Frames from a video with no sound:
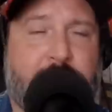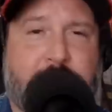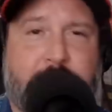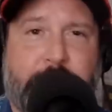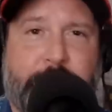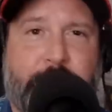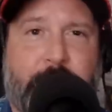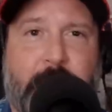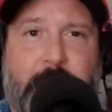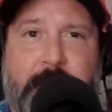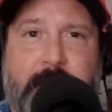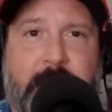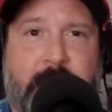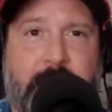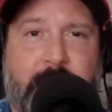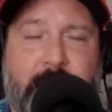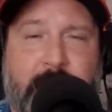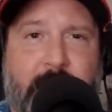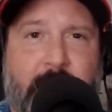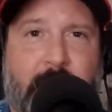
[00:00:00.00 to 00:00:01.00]
looked, you
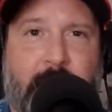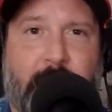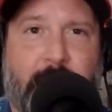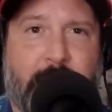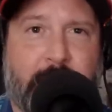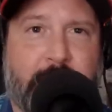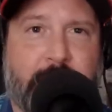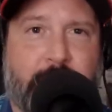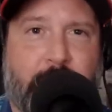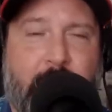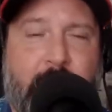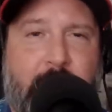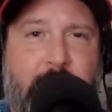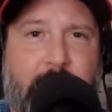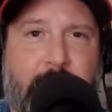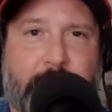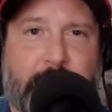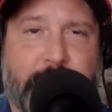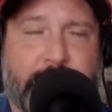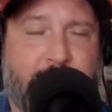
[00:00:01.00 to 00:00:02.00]
know, training or
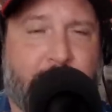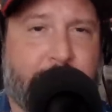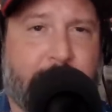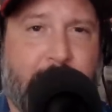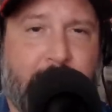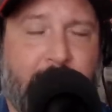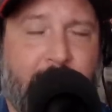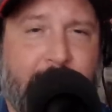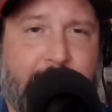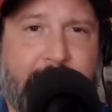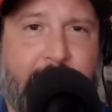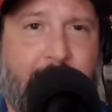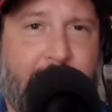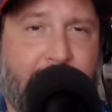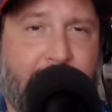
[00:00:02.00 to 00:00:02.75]
something like that in